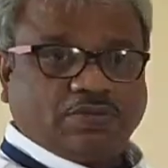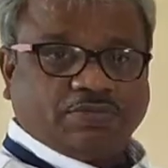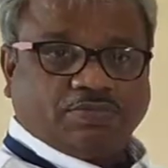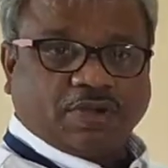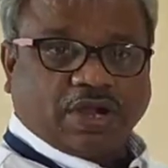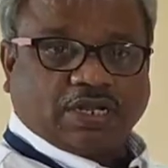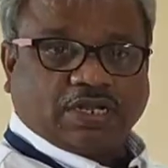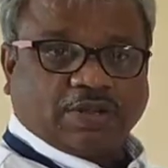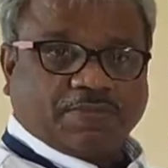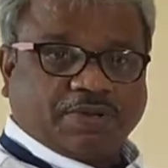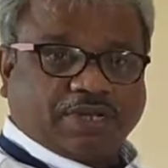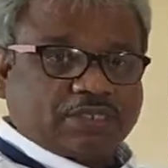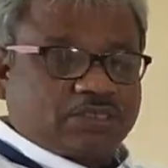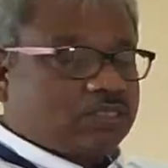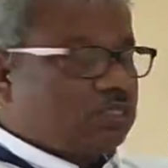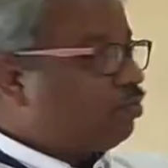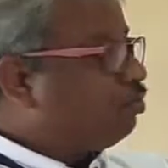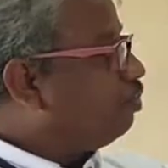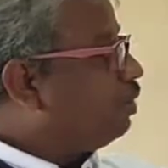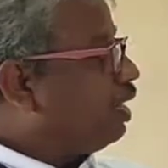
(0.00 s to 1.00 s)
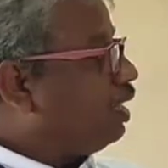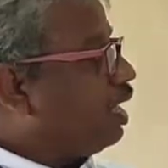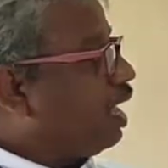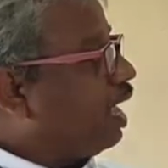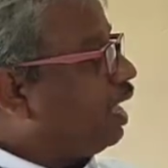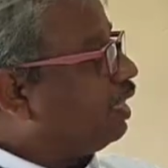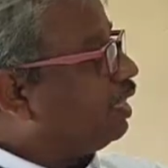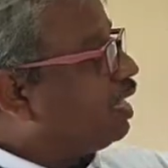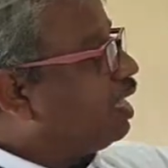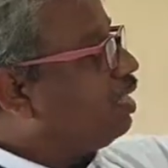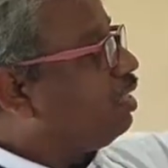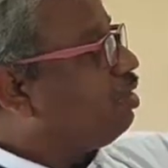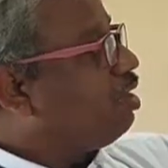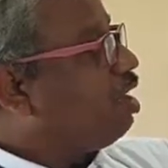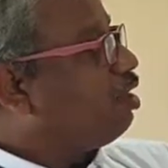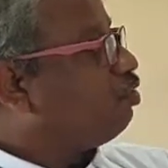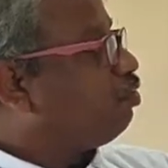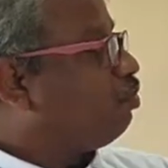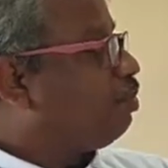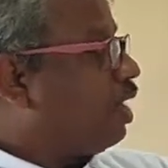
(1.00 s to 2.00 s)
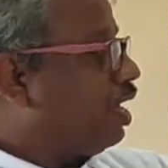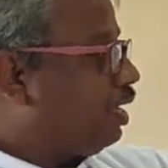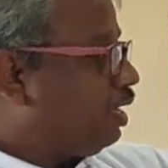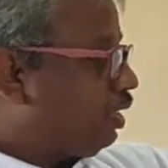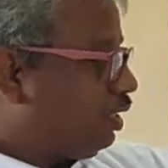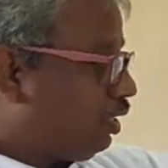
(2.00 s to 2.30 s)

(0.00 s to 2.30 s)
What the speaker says: Point of intersection of the plane, and then you have to find the